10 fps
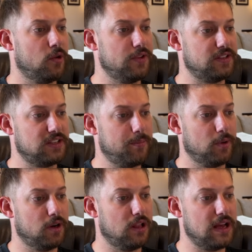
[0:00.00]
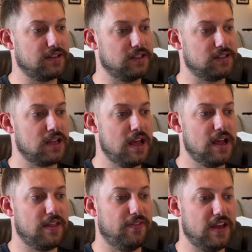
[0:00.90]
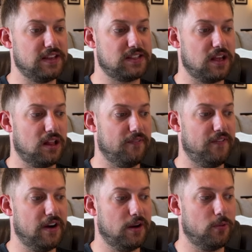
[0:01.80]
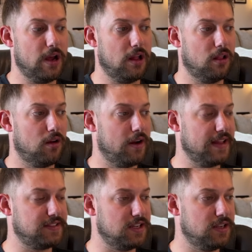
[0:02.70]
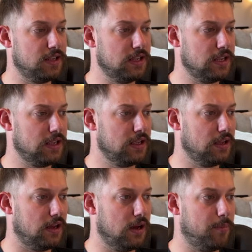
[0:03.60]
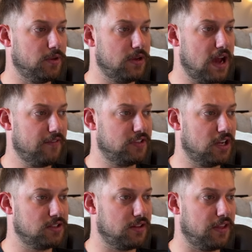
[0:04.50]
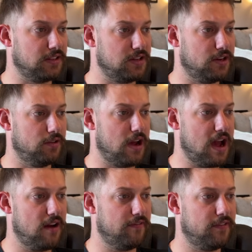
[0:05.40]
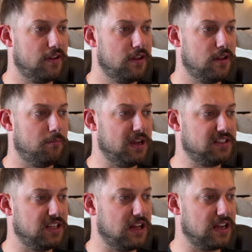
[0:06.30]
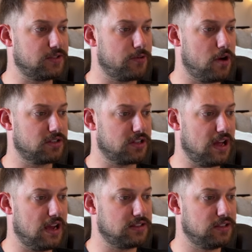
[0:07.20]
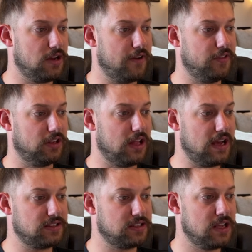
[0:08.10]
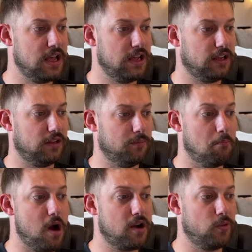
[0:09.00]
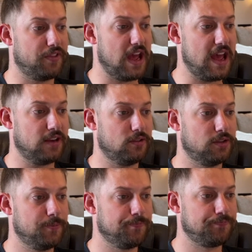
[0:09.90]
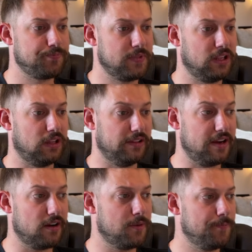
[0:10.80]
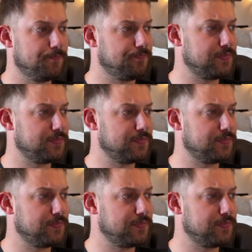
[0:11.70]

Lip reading: know these sipper glasses, they sell very well on Etsy, but you have tons of things here. You have mixing glass, rocks glass, you have the glass mug with a handle, clear,